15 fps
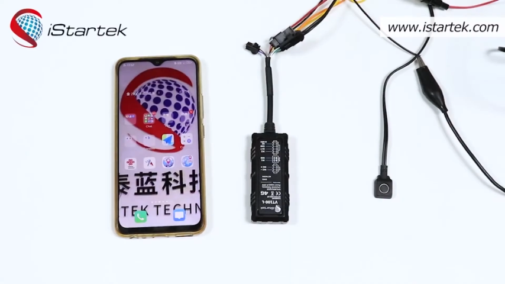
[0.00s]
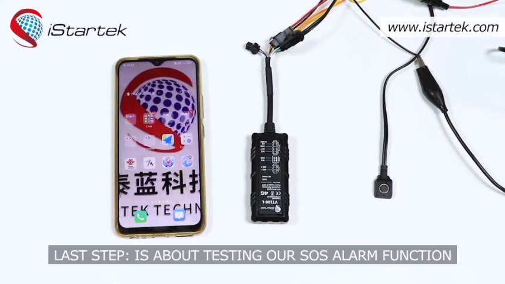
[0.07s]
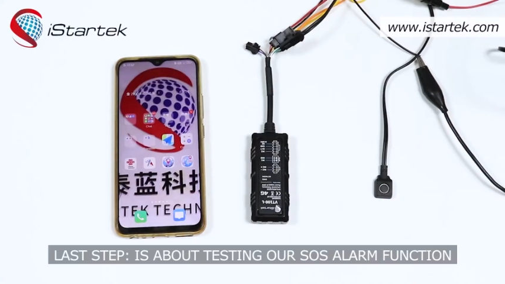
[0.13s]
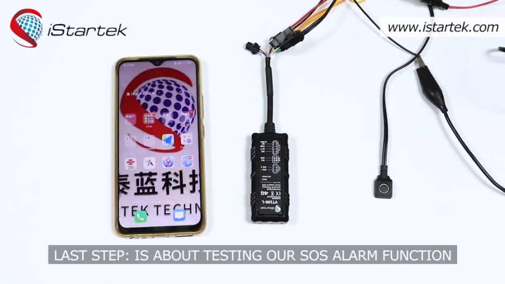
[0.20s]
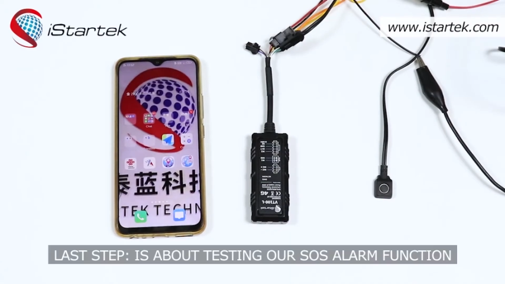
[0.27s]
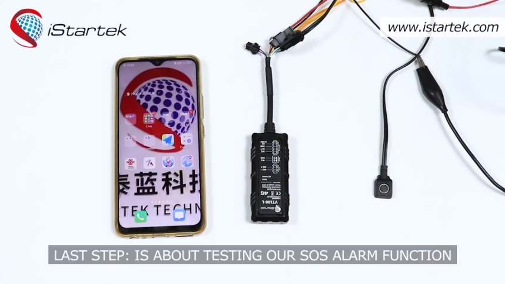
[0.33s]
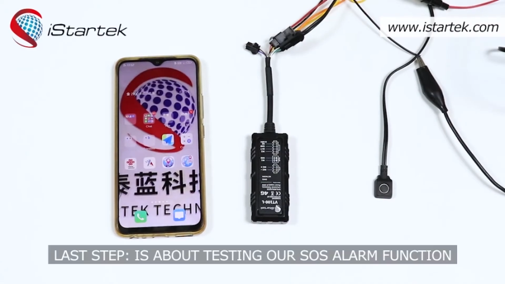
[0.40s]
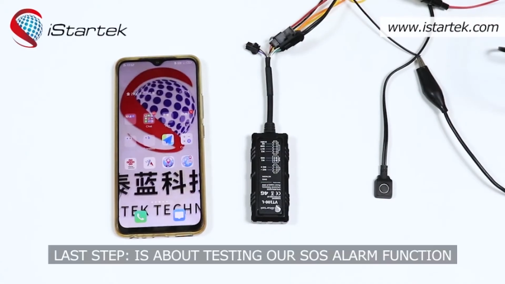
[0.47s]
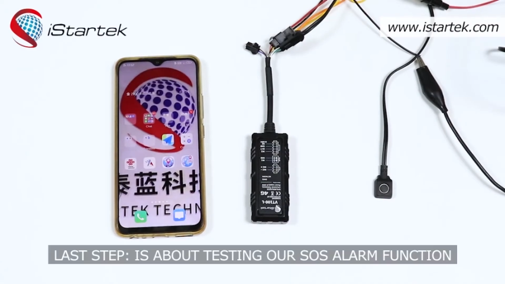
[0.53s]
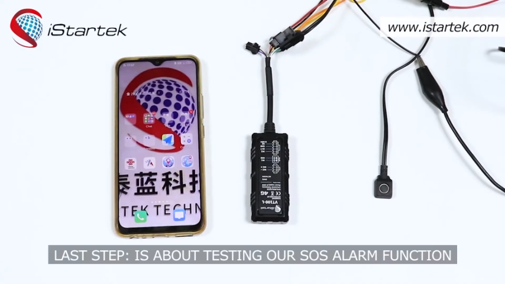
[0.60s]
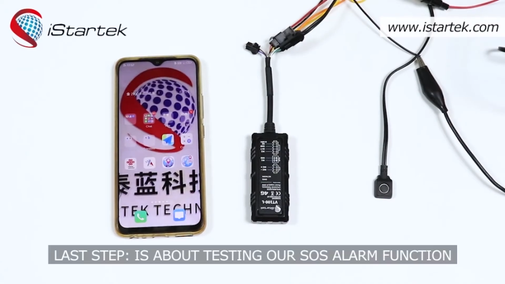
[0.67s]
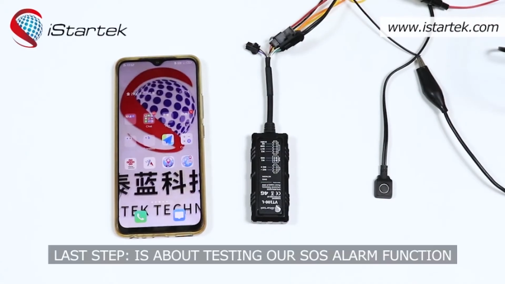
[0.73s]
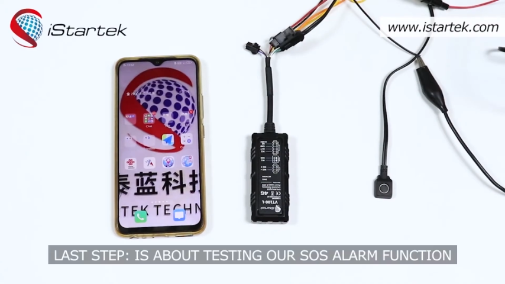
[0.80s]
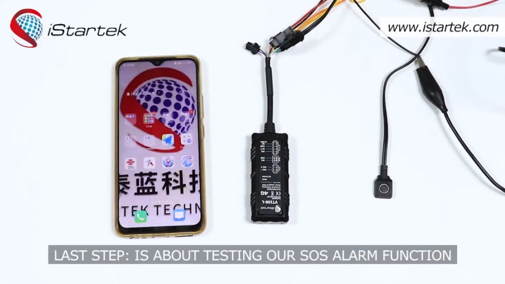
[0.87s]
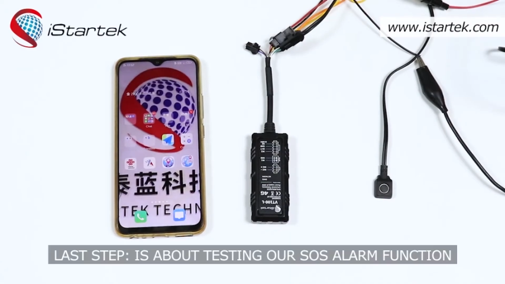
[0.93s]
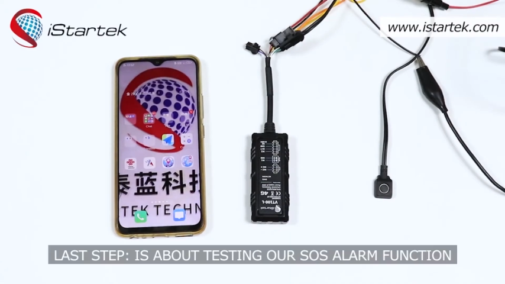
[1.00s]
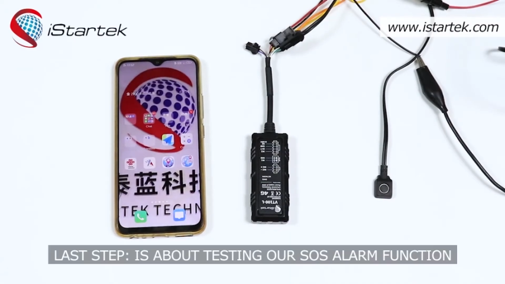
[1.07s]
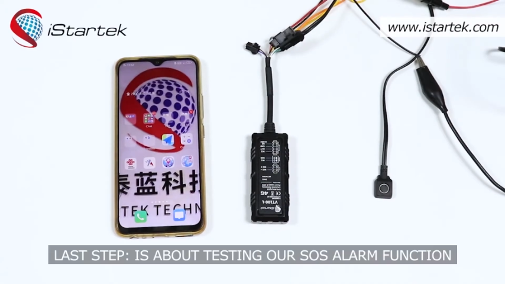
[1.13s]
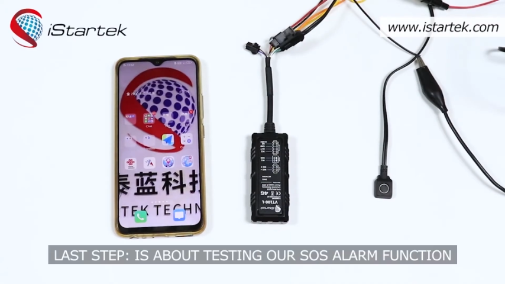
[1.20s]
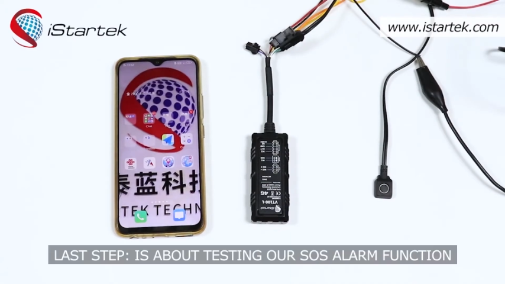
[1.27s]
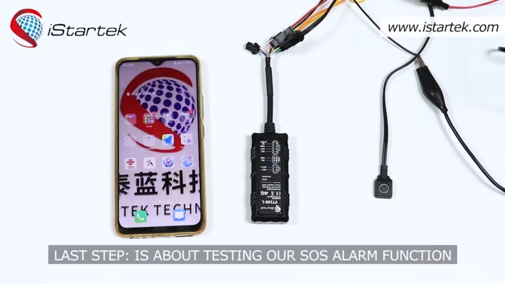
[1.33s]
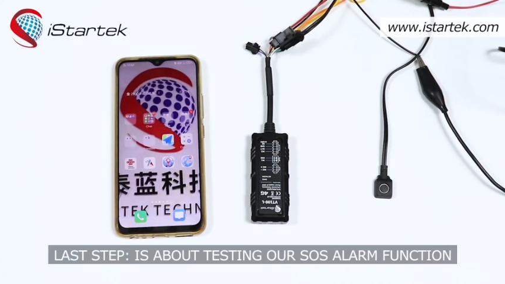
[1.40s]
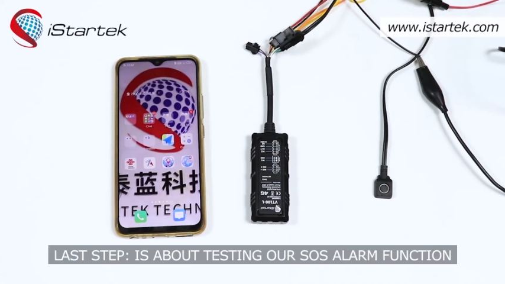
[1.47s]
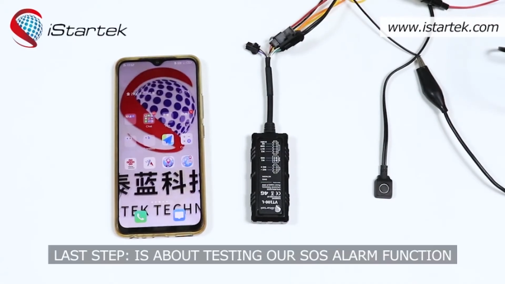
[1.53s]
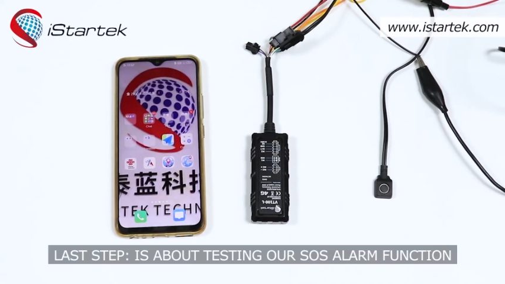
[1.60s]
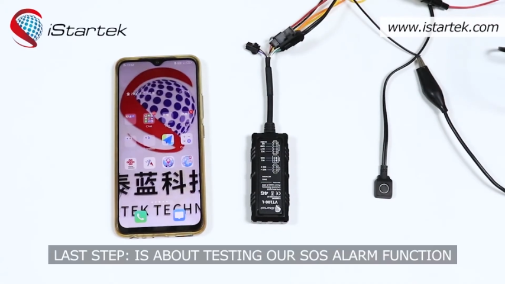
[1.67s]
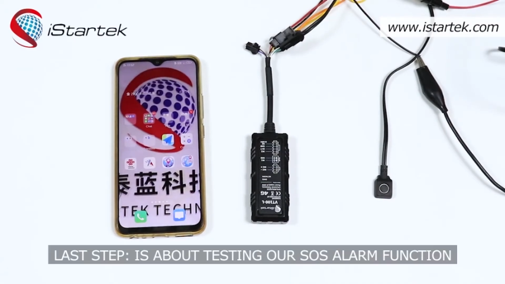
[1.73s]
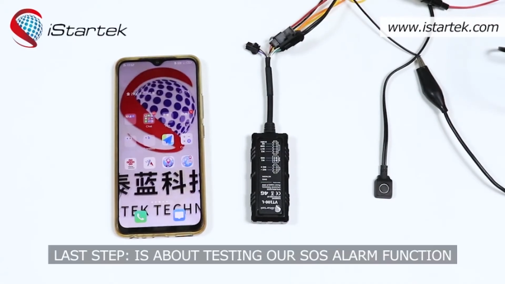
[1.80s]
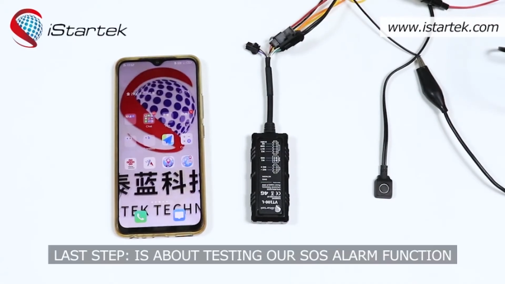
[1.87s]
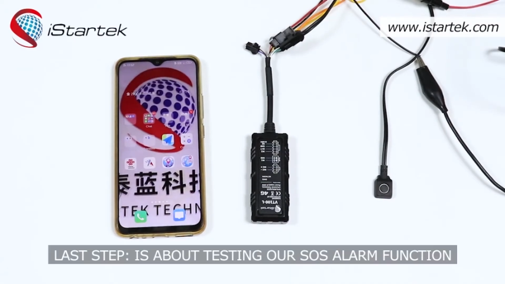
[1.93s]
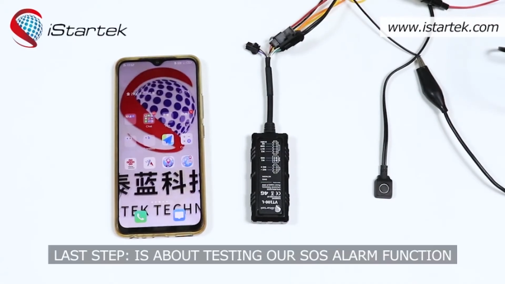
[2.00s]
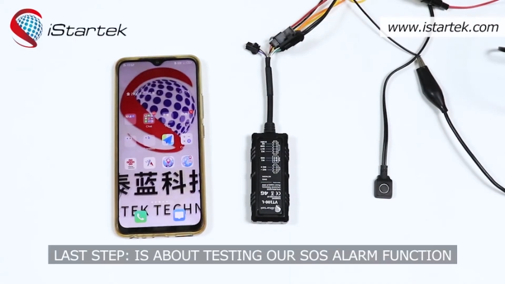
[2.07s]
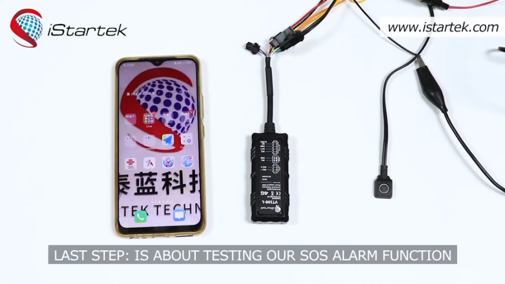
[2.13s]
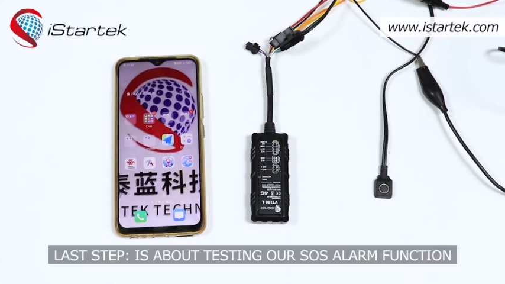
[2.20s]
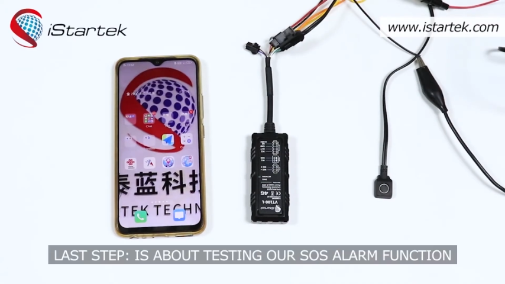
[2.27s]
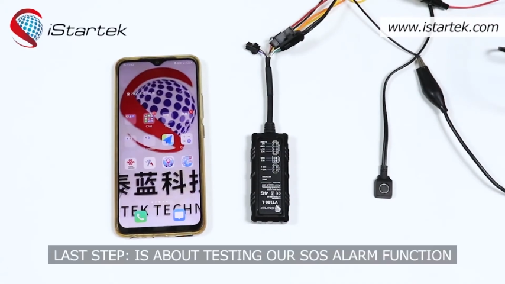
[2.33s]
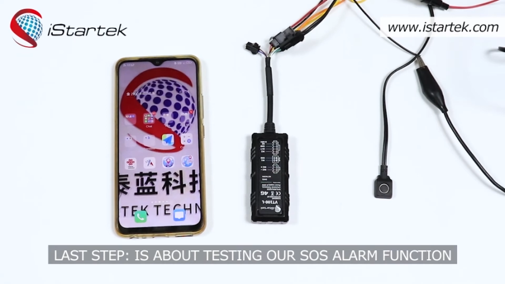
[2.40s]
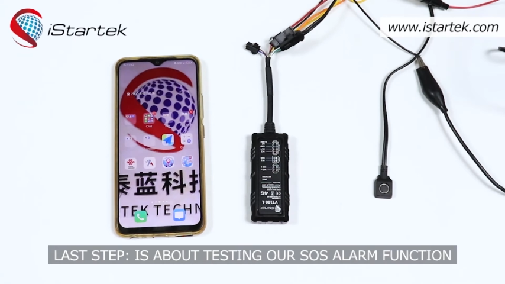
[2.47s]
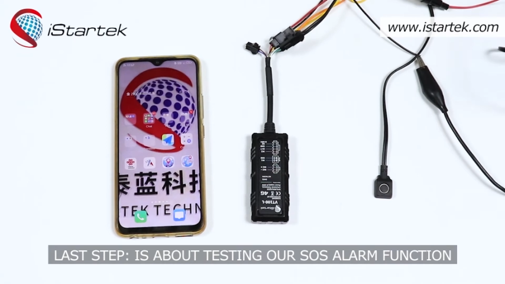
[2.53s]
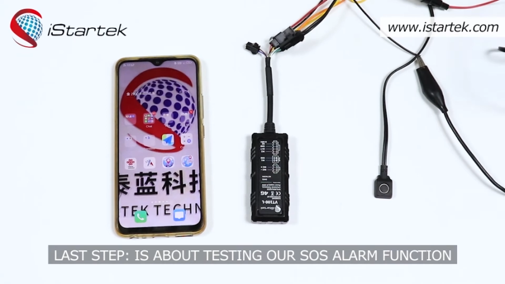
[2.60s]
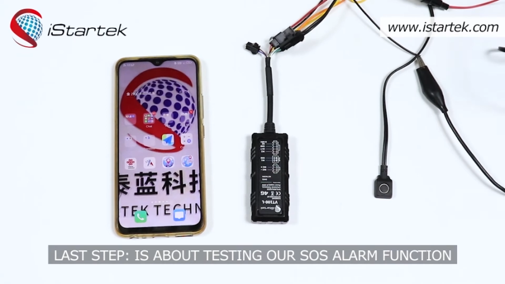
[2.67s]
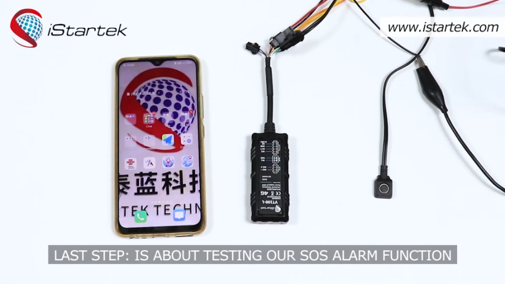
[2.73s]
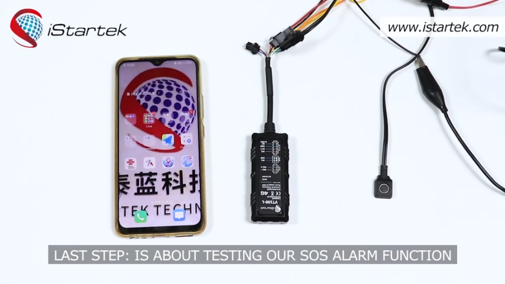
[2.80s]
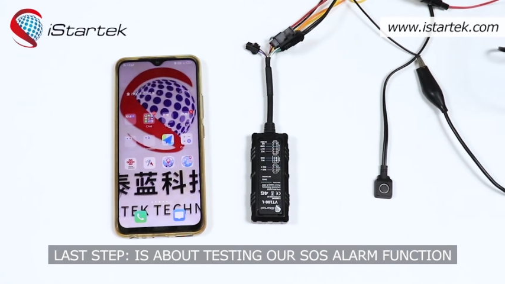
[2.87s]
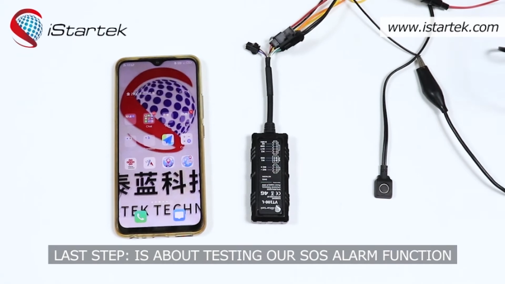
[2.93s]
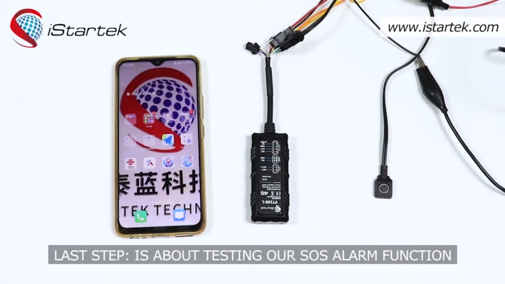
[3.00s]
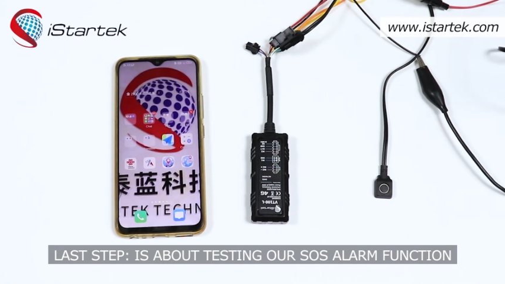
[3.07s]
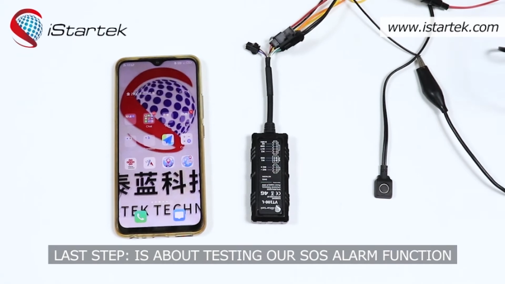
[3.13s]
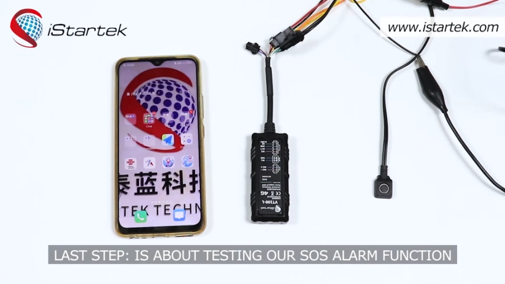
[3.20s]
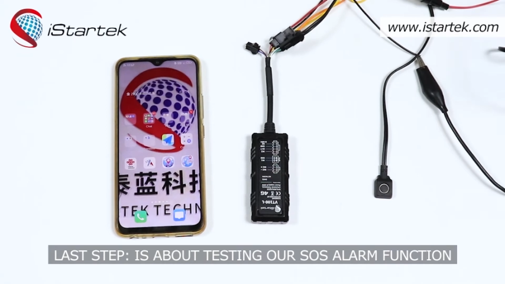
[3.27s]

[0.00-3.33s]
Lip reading: [unreadable: no face in view]